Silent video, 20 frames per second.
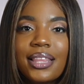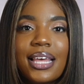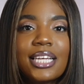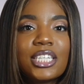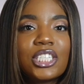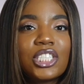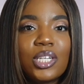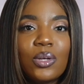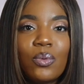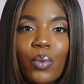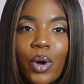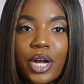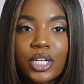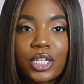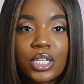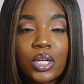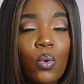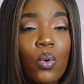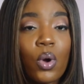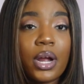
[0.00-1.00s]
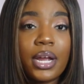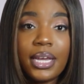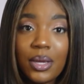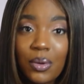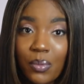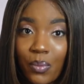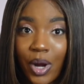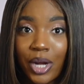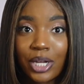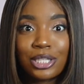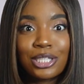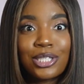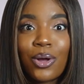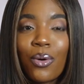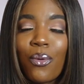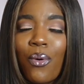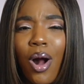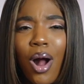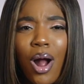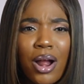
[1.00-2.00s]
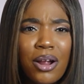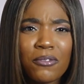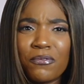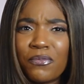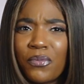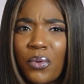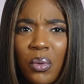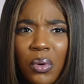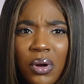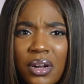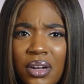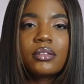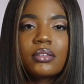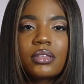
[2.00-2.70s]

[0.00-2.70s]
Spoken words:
that she worked or he worked so hard for.